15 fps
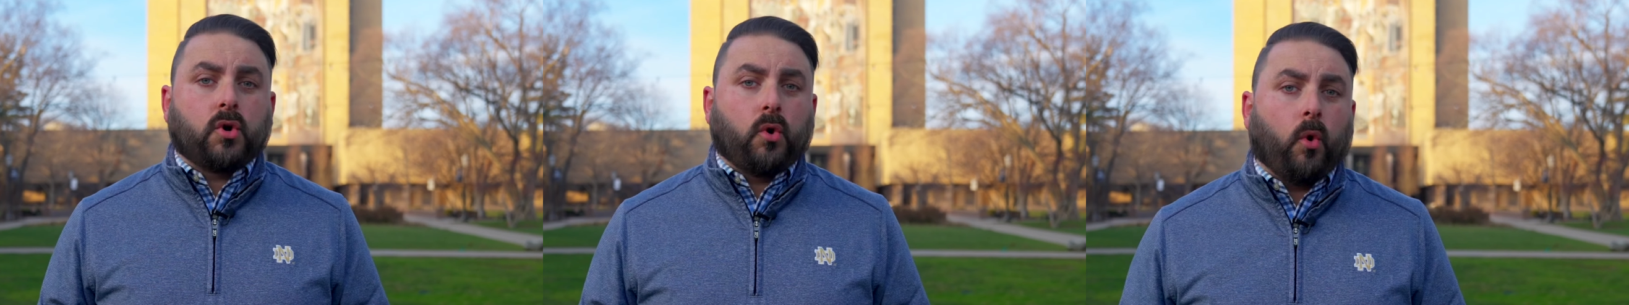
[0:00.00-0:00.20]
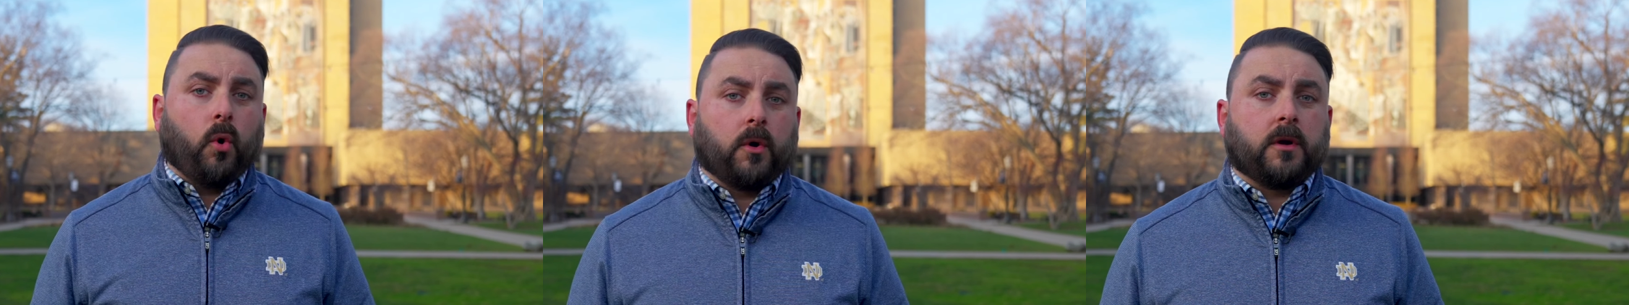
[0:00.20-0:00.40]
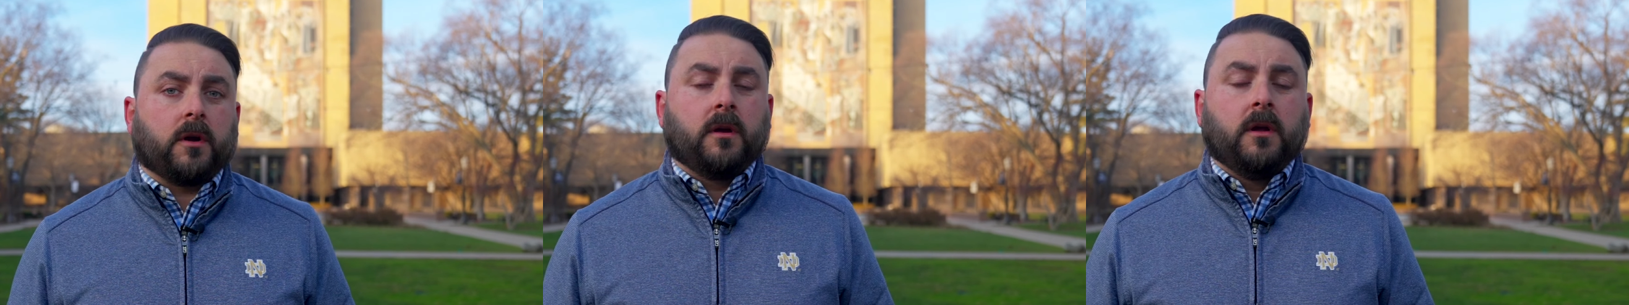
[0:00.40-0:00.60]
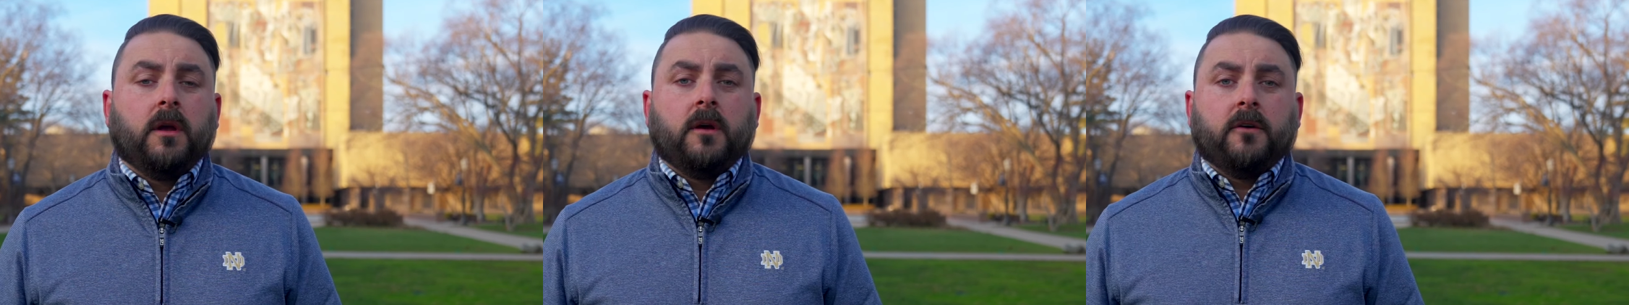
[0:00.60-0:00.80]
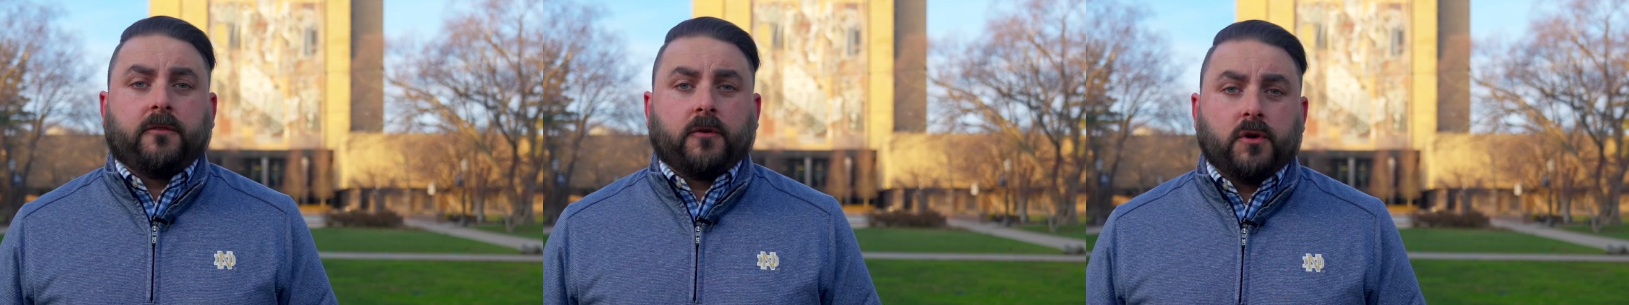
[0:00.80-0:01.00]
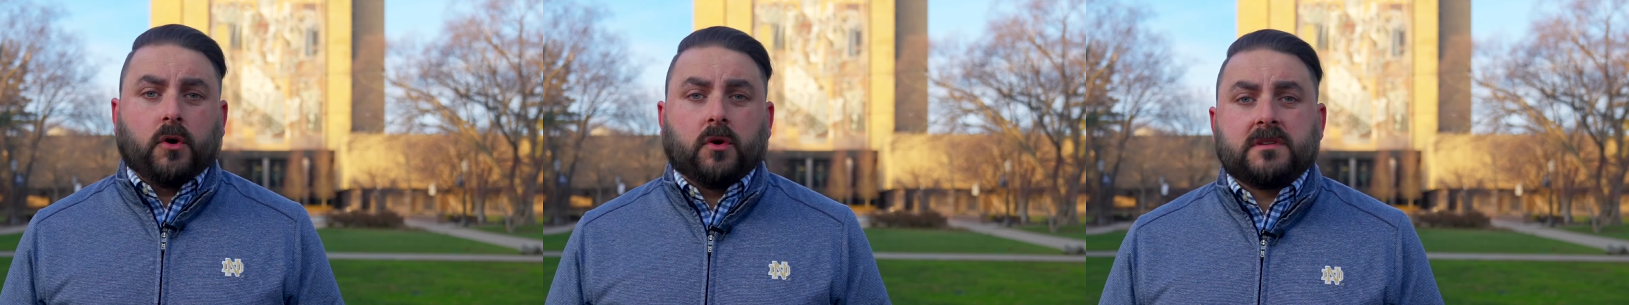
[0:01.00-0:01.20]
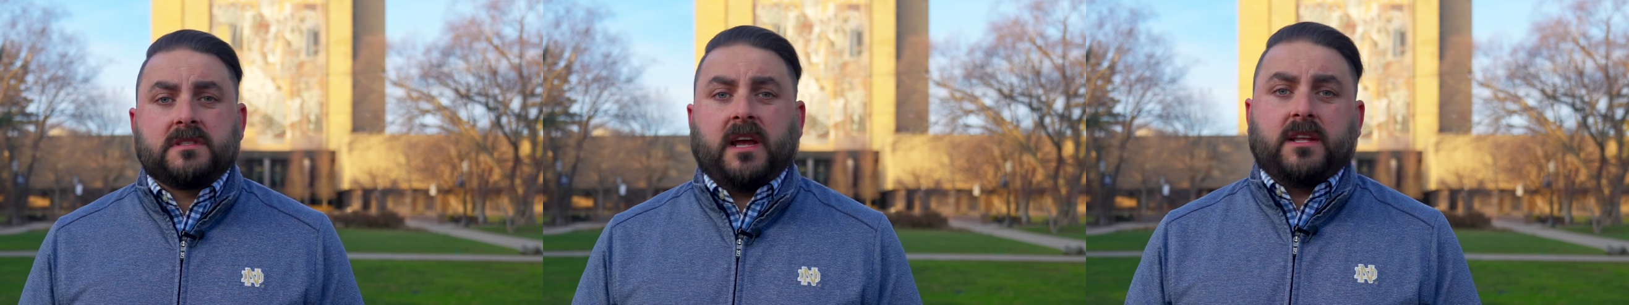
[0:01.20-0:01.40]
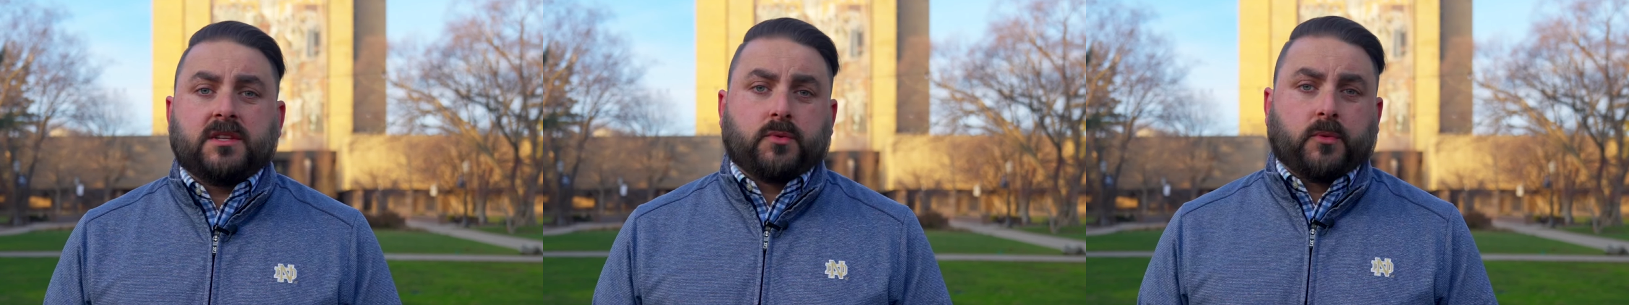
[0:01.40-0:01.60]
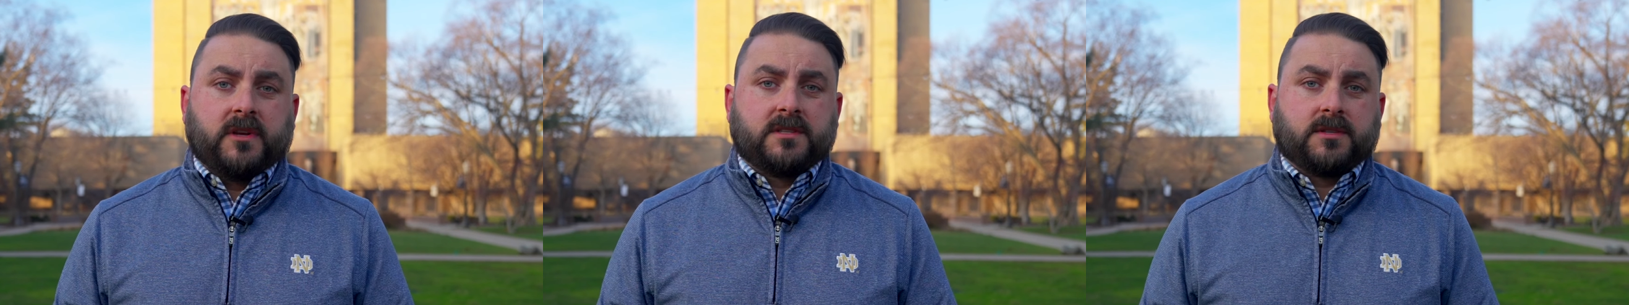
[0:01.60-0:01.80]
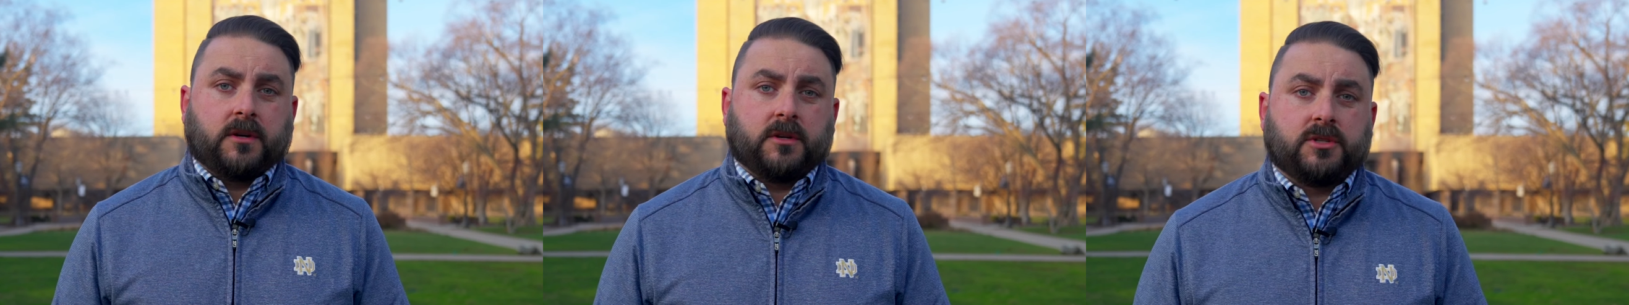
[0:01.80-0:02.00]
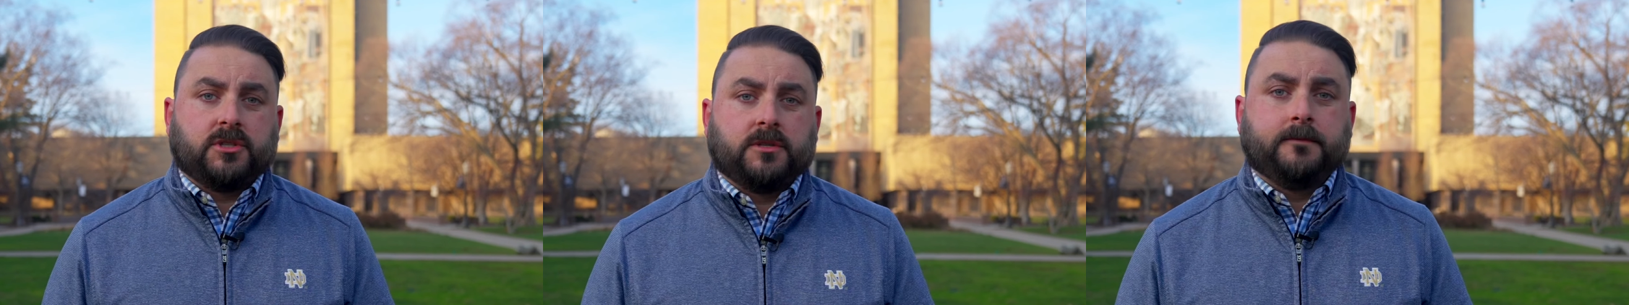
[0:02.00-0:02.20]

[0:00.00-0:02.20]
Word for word: quarter for neuroscience research.